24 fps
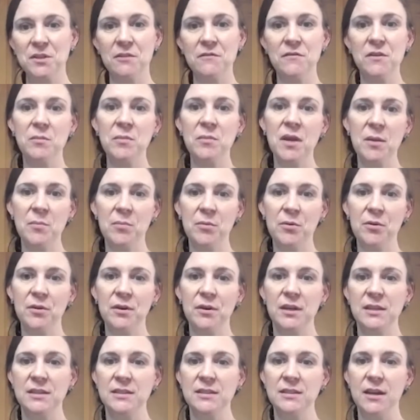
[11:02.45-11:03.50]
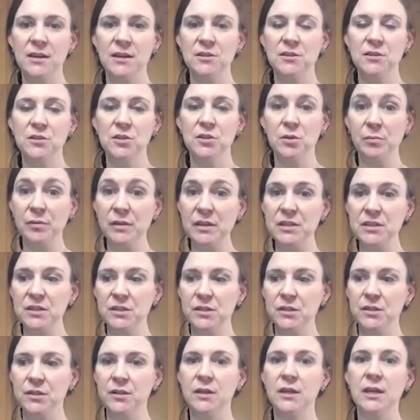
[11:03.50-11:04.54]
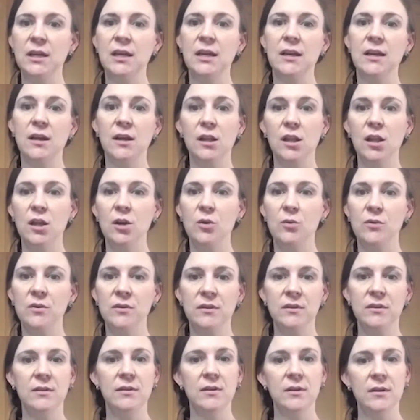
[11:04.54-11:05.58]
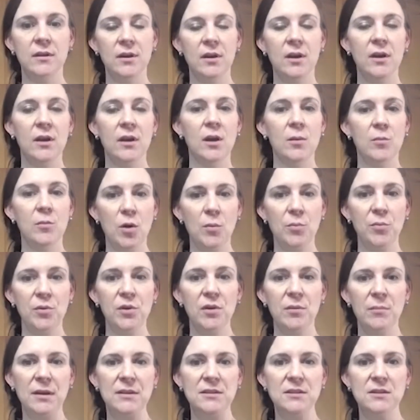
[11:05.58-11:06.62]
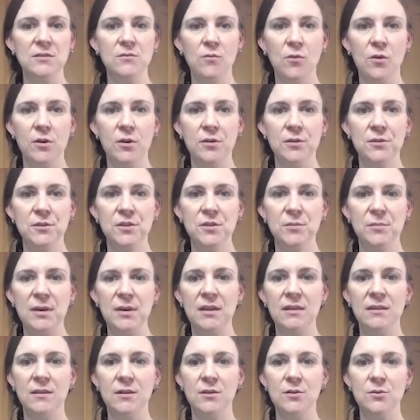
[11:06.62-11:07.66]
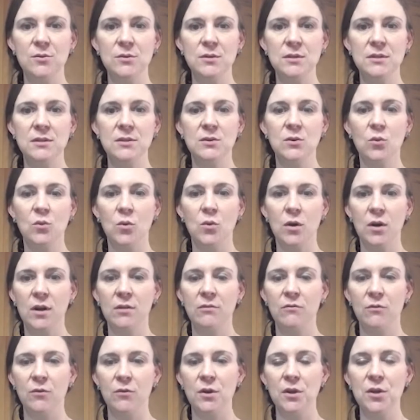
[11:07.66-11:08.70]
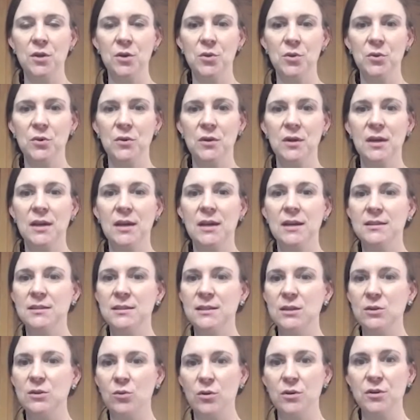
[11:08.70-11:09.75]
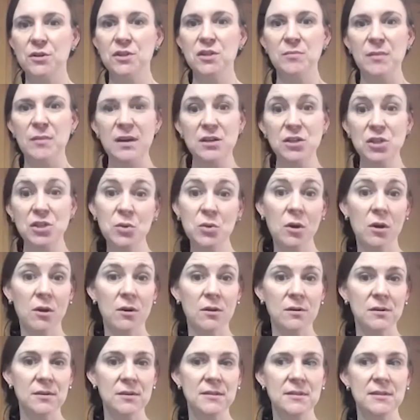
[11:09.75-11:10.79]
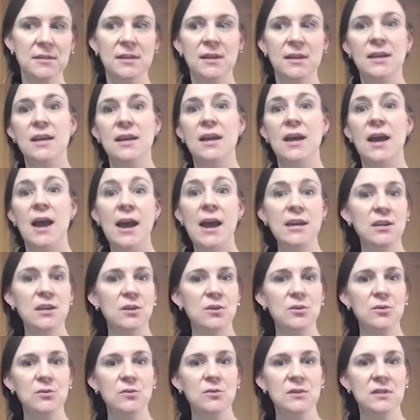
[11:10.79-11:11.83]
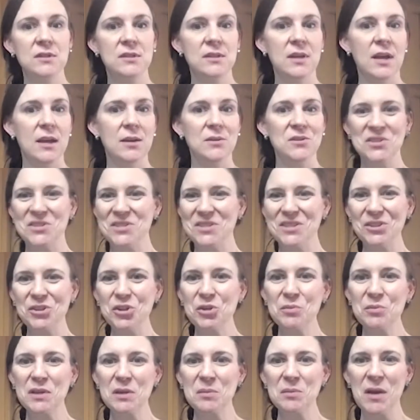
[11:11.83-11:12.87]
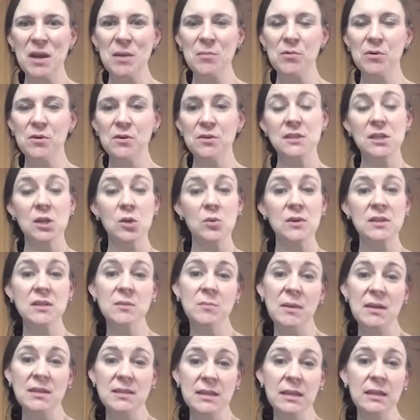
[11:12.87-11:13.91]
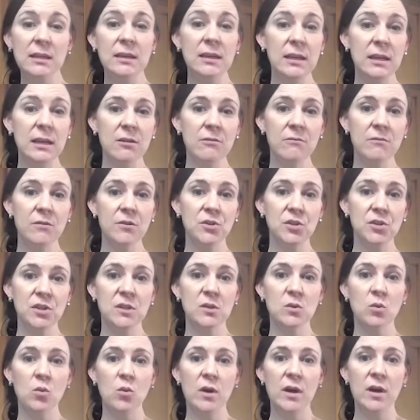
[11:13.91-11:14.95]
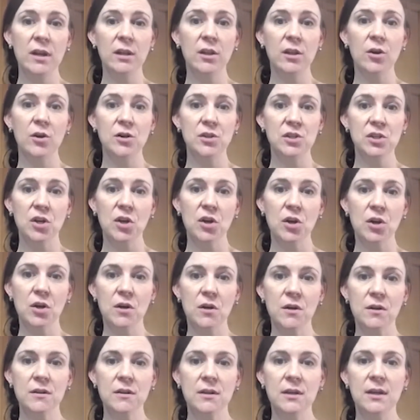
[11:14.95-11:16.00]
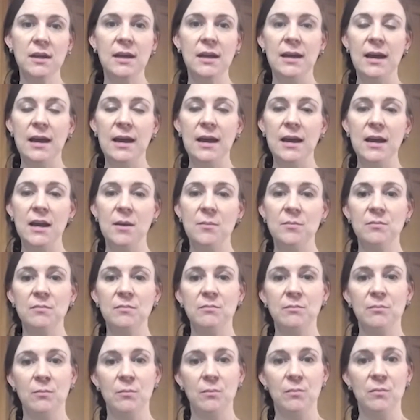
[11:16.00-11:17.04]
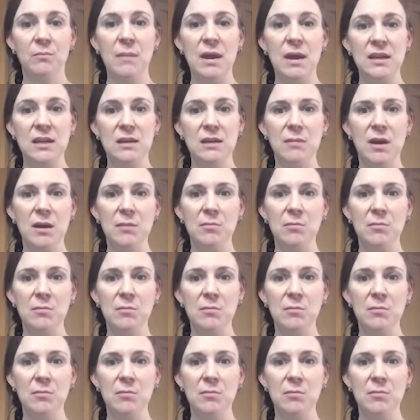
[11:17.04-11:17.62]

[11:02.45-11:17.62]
of the paper inside your blender, along with appropriate amounts of water to make those work for you in order to make 2 cards. I used just a little bit of paper, so it's basically enough for just one large card made in my